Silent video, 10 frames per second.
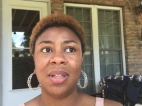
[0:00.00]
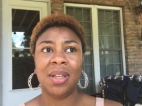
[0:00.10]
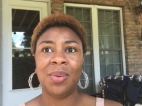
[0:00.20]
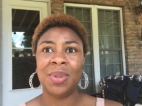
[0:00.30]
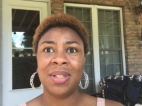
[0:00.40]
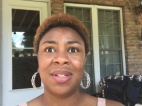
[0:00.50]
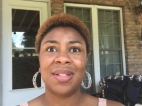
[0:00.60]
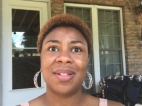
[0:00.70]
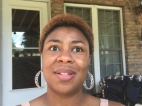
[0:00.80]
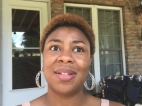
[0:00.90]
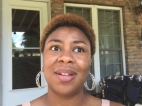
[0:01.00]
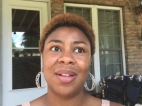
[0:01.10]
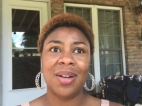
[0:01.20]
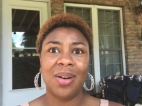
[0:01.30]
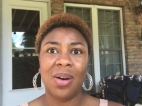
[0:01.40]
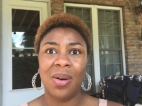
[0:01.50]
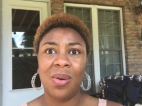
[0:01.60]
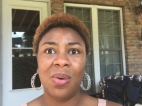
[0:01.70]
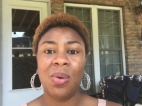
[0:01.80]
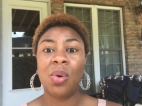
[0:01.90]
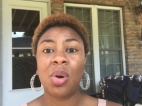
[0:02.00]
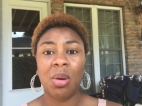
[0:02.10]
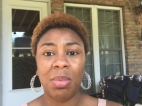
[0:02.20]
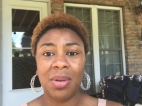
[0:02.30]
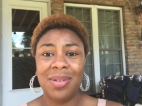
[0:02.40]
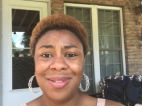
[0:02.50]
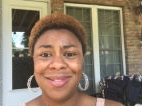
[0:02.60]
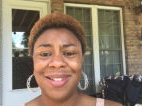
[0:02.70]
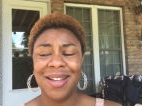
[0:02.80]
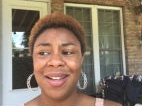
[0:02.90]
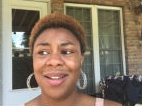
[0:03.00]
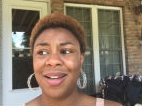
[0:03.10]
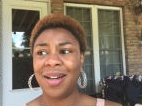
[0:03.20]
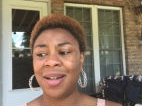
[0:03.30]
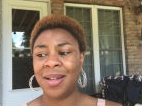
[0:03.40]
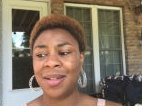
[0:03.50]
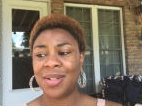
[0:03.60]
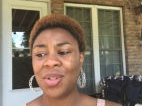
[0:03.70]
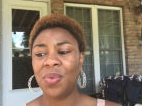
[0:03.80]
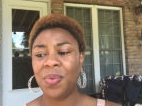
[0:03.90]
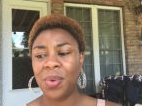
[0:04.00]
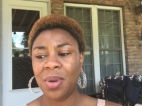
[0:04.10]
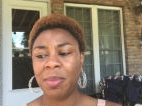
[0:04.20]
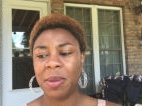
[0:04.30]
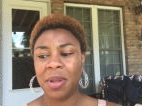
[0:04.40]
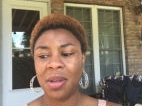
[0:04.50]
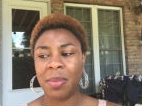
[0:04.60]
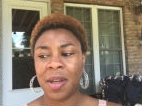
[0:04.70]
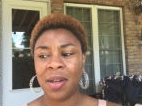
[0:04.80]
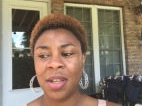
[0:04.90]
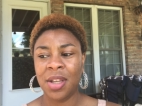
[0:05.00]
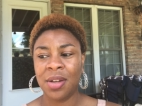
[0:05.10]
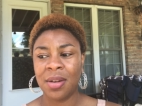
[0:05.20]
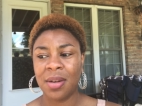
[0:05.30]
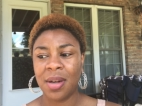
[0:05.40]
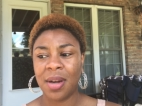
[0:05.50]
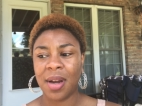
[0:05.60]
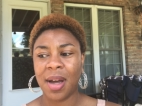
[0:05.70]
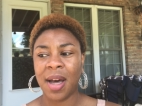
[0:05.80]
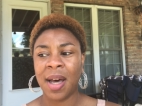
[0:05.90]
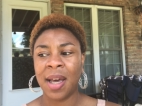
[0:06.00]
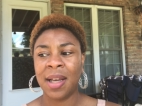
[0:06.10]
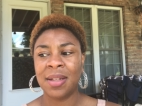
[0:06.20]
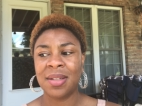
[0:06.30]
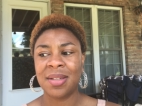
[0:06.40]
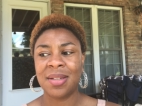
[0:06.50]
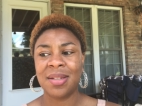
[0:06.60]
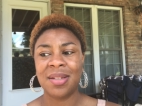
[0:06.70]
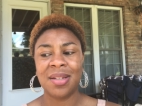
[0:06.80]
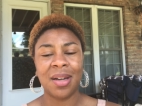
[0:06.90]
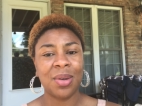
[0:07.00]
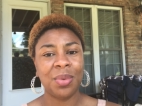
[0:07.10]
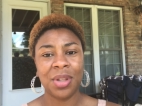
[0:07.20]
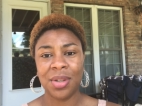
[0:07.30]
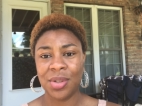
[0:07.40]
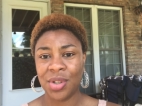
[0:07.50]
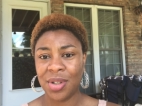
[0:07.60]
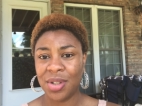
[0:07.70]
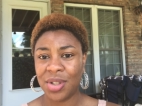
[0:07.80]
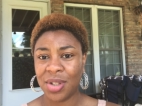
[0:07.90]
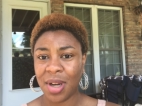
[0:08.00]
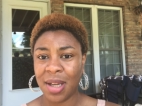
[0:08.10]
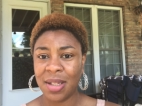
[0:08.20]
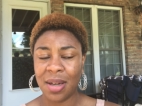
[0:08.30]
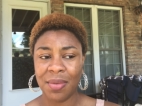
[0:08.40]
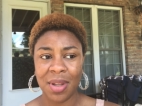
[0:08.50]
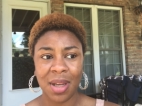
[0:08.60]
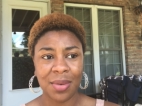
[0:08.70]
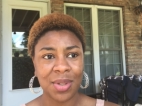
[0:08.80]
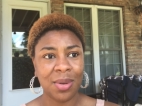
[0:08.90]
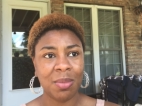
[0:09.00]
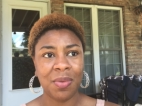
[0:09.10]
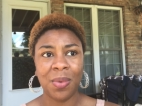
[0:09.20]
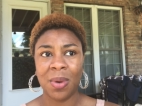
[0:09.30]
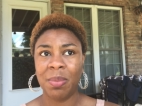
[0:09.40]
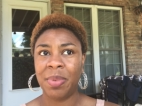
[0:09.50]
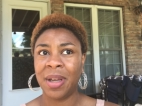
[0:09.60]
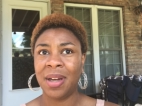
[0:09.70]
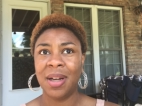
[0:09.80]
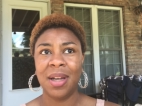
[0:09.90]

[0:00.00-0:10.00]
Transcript: it was horrible. Uh, so for maybe about a year, I stuck with the church. I did everything I was doing before, but